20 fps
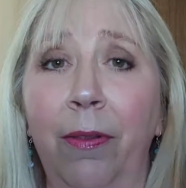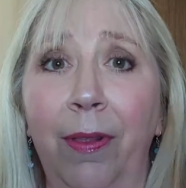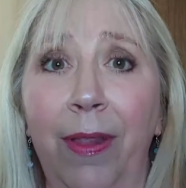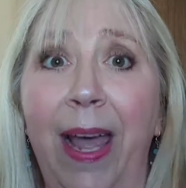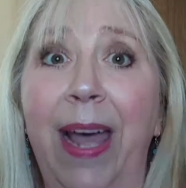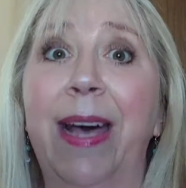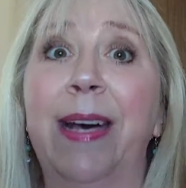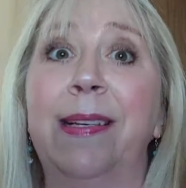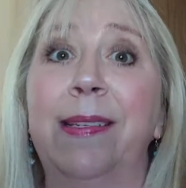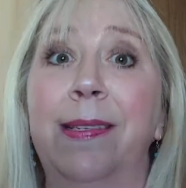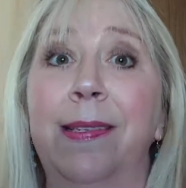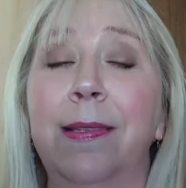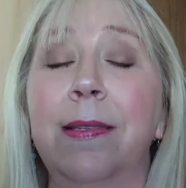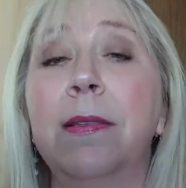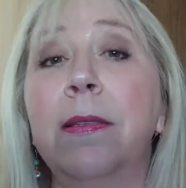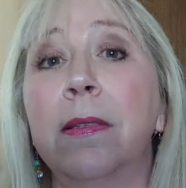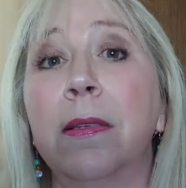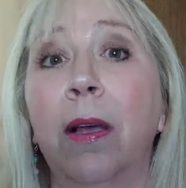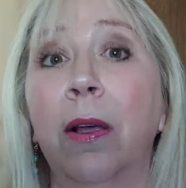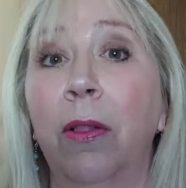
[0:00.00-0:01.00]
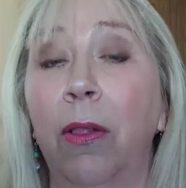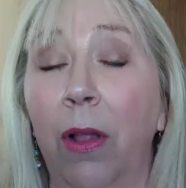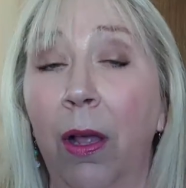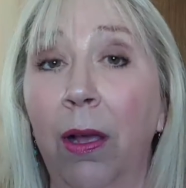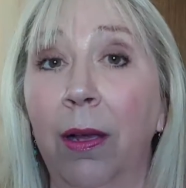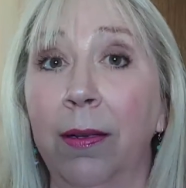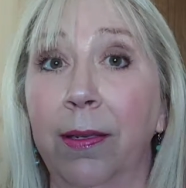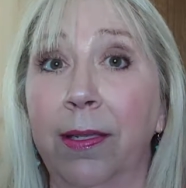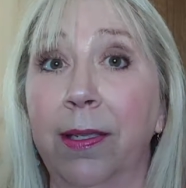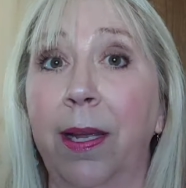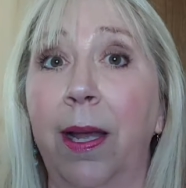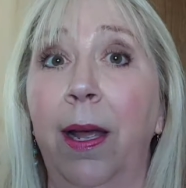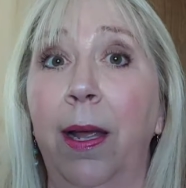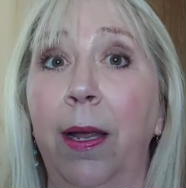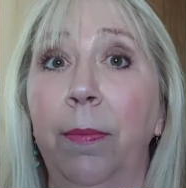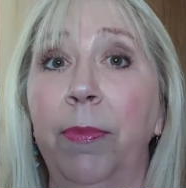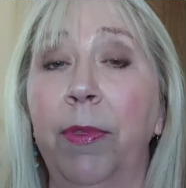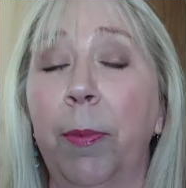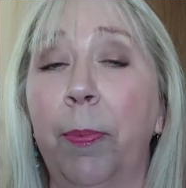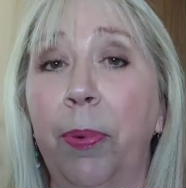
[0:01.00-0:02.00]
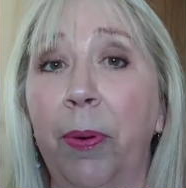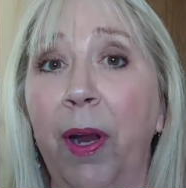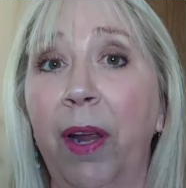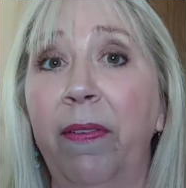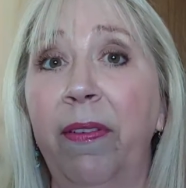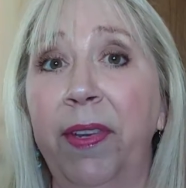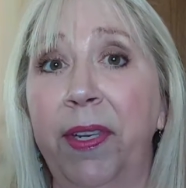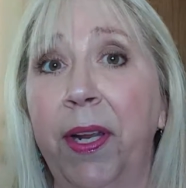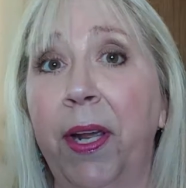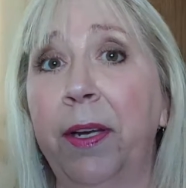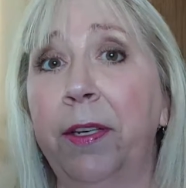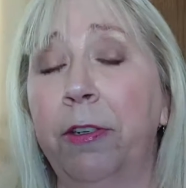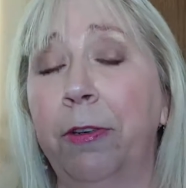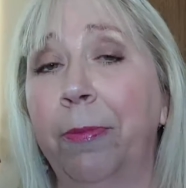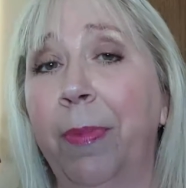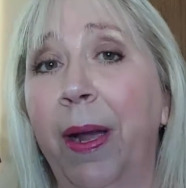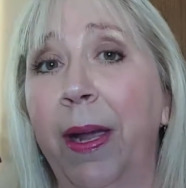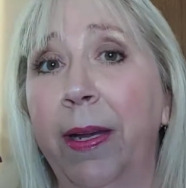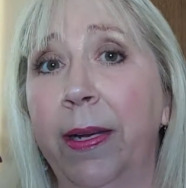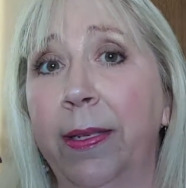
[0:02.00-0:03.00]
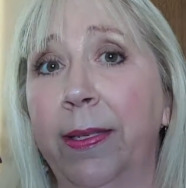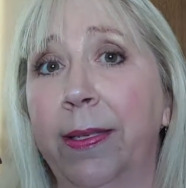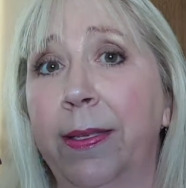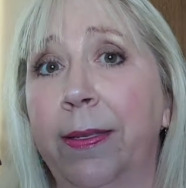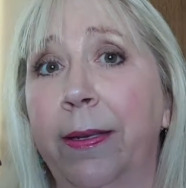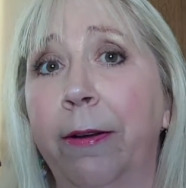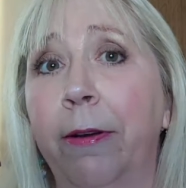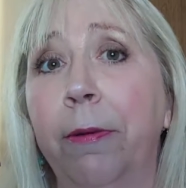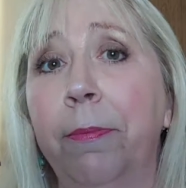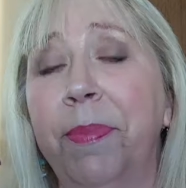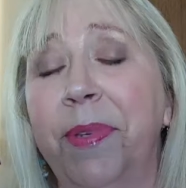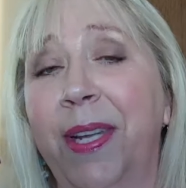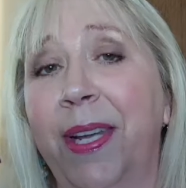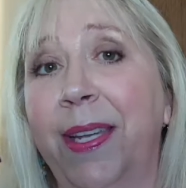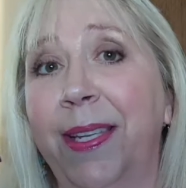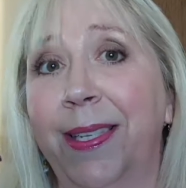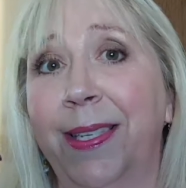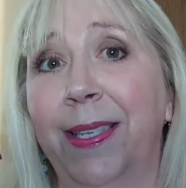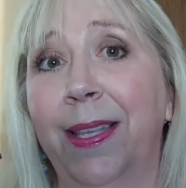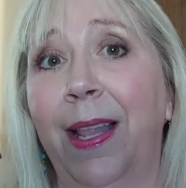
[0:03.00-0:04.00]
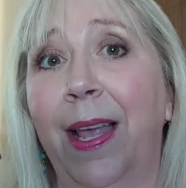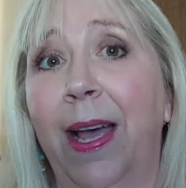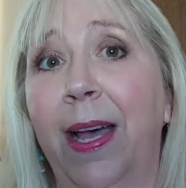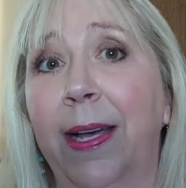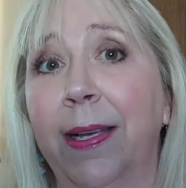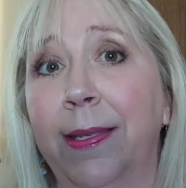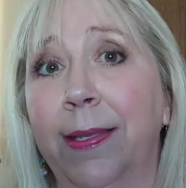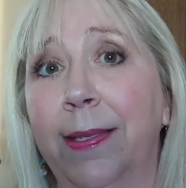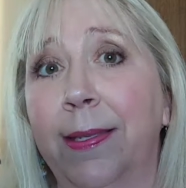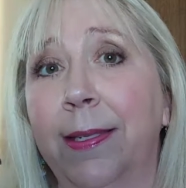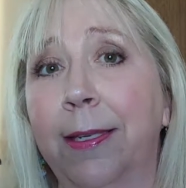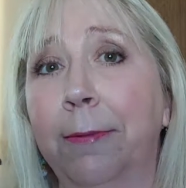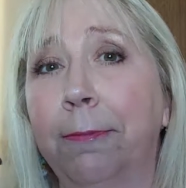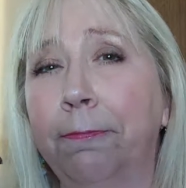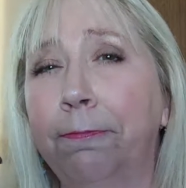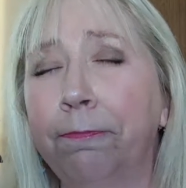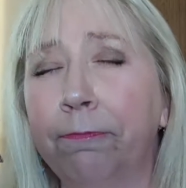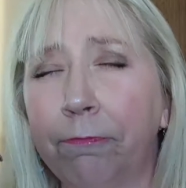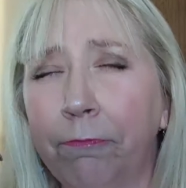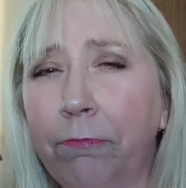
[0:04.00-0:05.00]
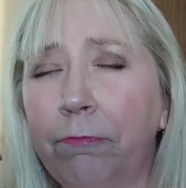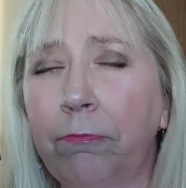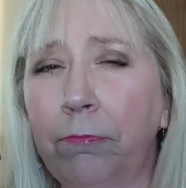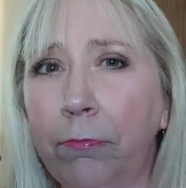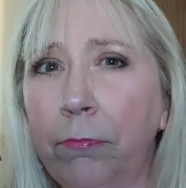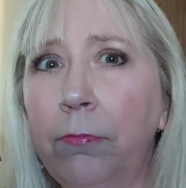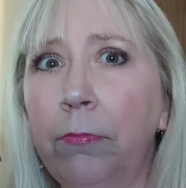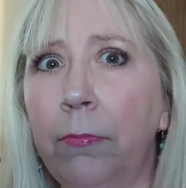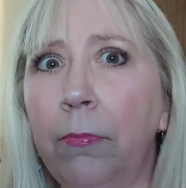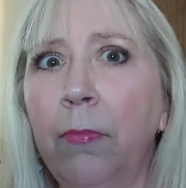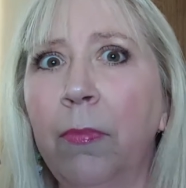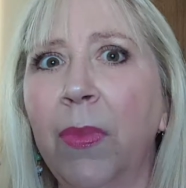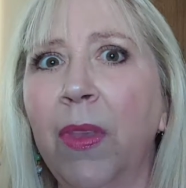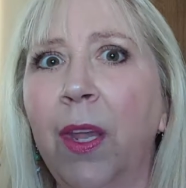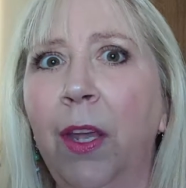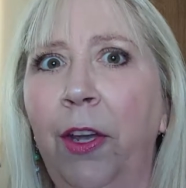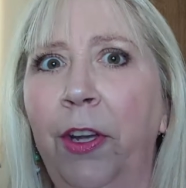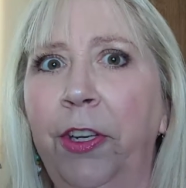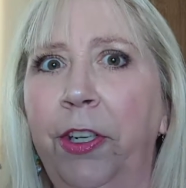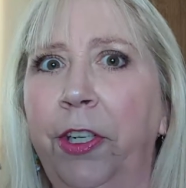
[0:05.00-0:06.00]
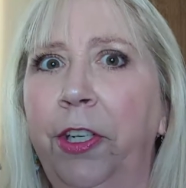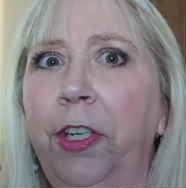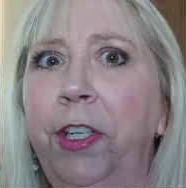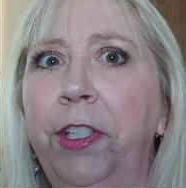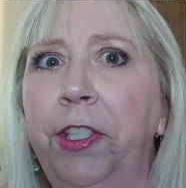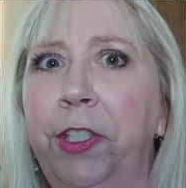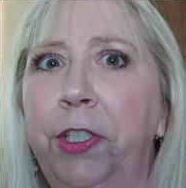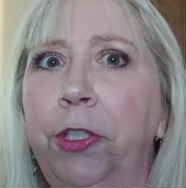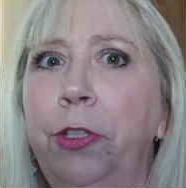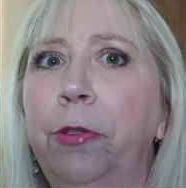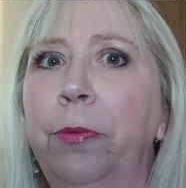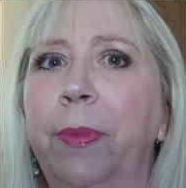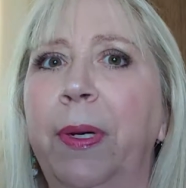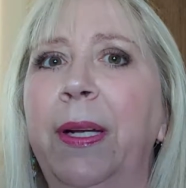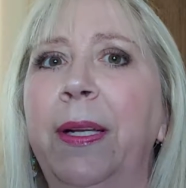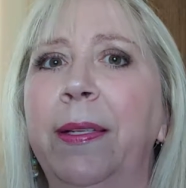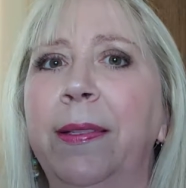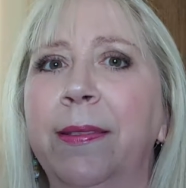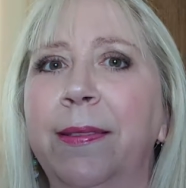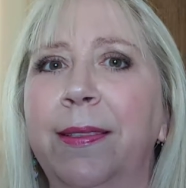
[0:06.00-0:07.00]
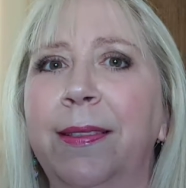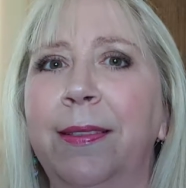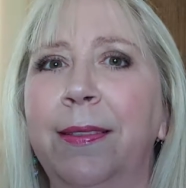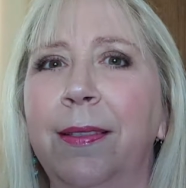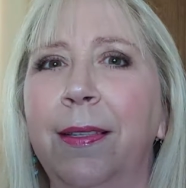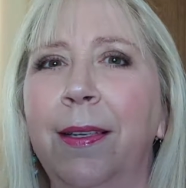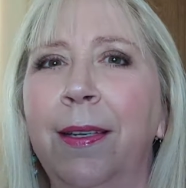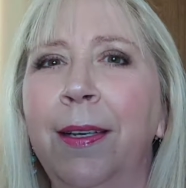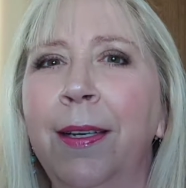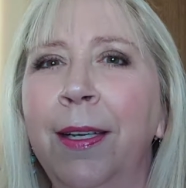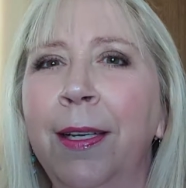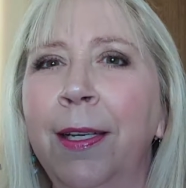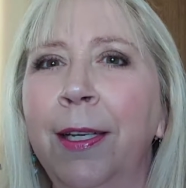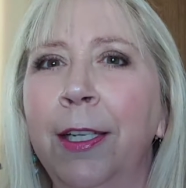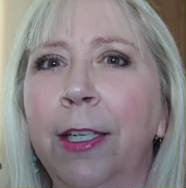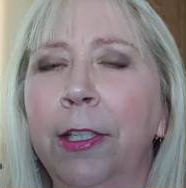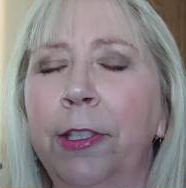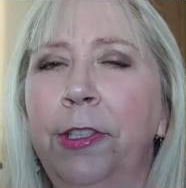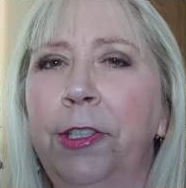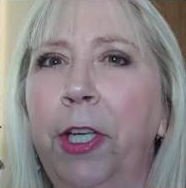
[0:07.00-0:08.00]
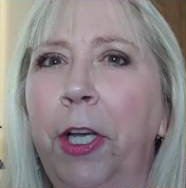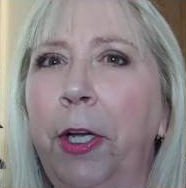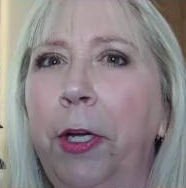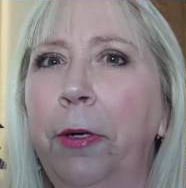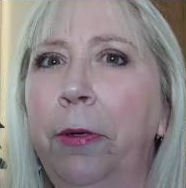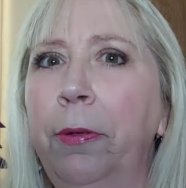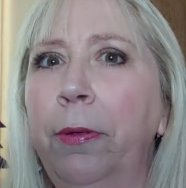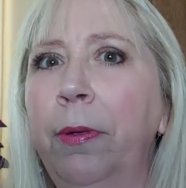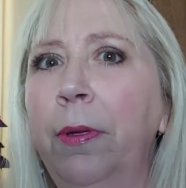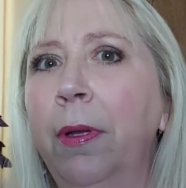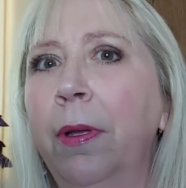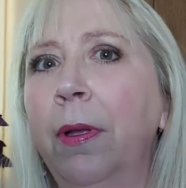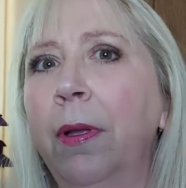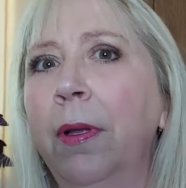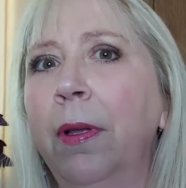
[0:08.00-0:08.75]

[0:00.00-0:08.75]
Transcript: lasts a long time. The private doctor minus serum does last a good 2 months. So